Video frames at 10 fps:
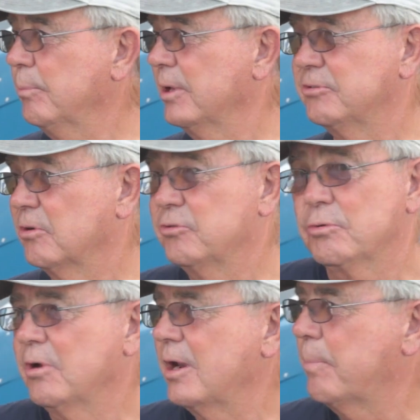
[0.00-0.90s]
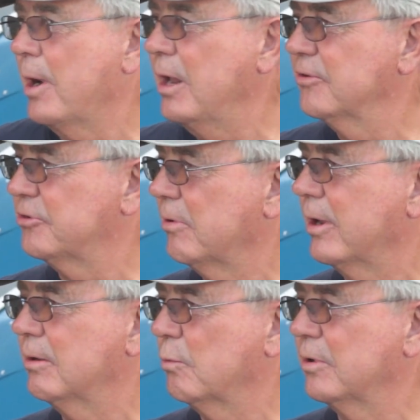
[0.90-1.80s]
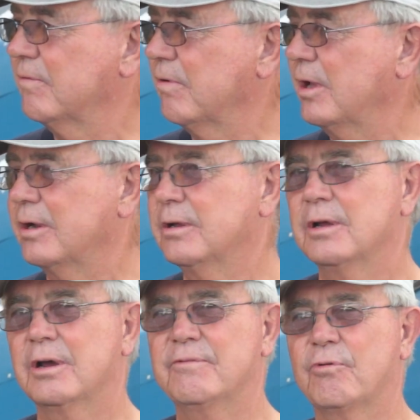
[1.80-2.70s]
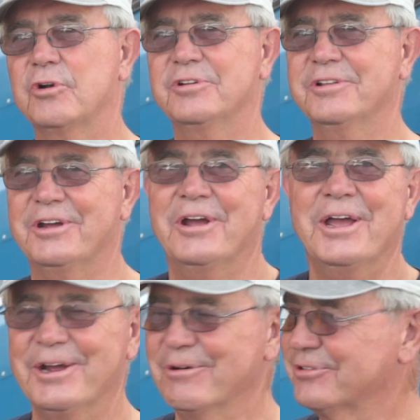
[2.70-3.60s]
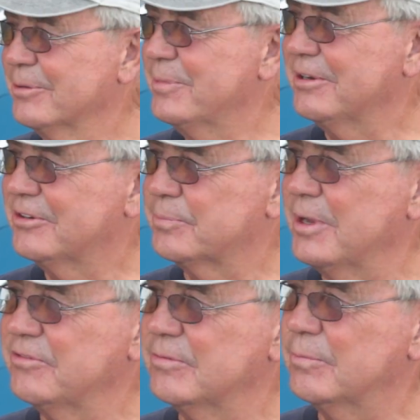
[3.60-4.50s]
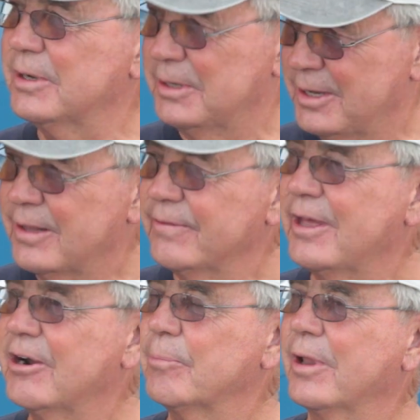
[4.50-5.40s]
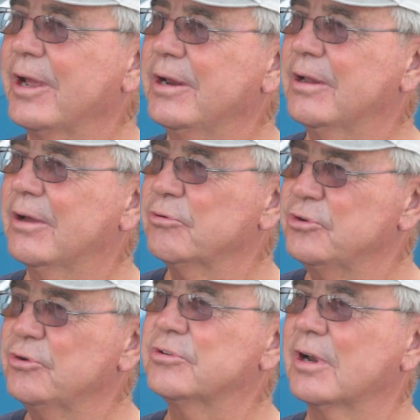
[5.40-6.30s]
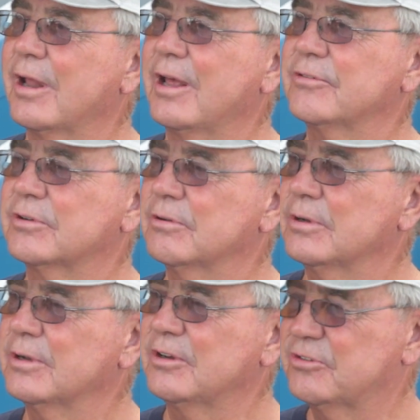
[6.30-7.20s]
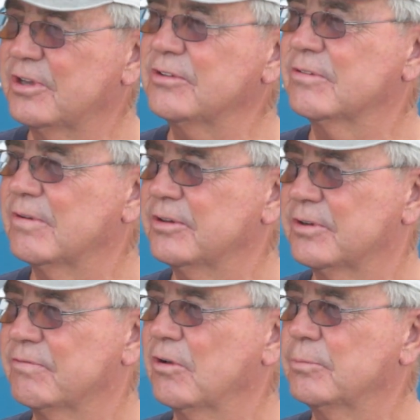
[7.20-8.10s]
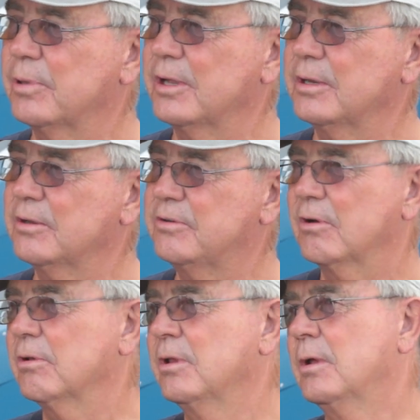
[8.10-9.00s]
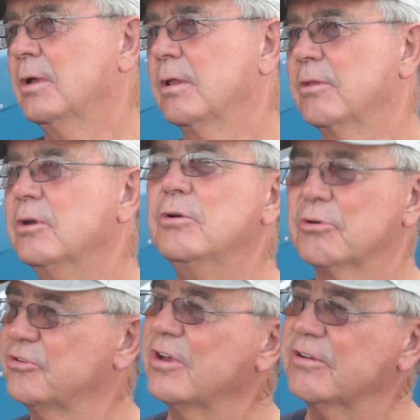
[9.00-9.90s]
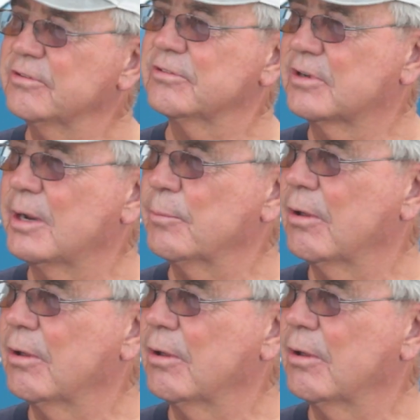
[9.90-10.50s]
airplanes because there were a lot of pilots around that wanted to fly. Unfortunately, it was a little bit expensive, but that airplane was used in Alaska extensively as a float plane until the newer Cessnas came